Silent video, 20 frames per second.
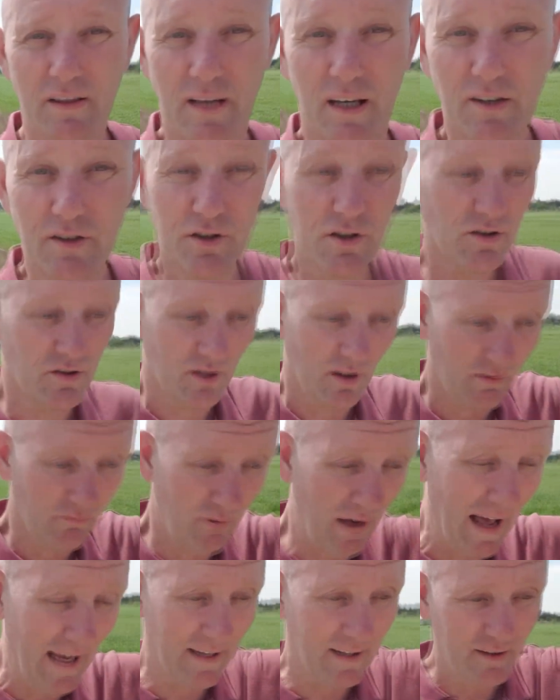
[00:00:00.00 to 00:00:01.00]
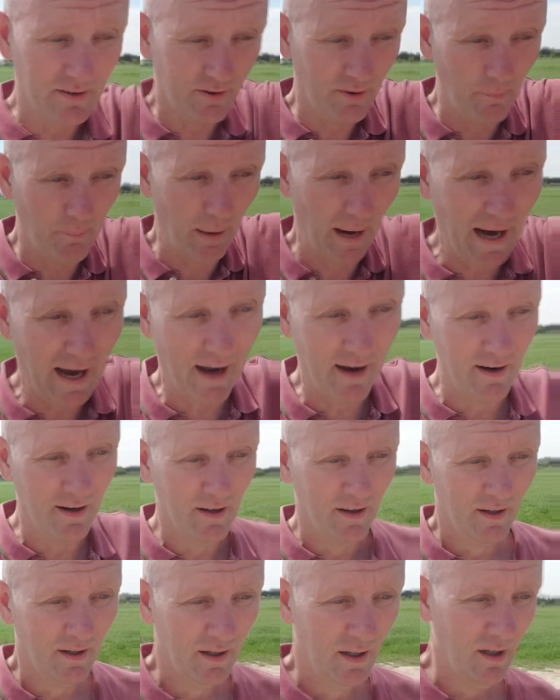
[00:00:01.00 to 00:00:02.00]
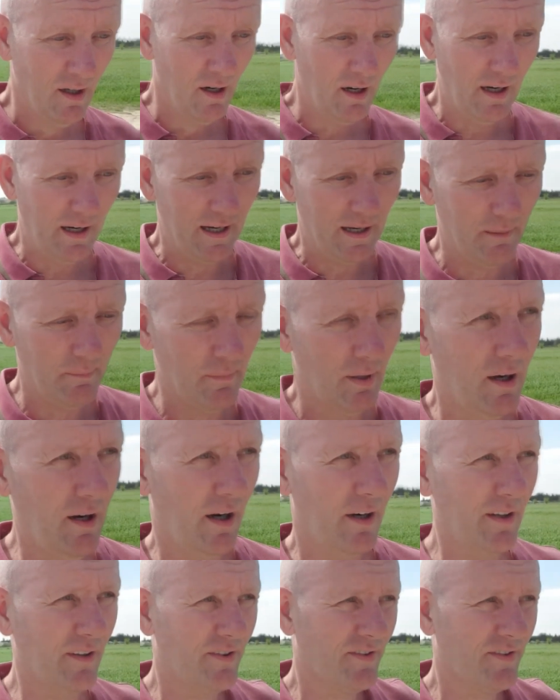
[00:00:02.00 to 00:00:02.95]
thing, it's just a rack. It's a bar on a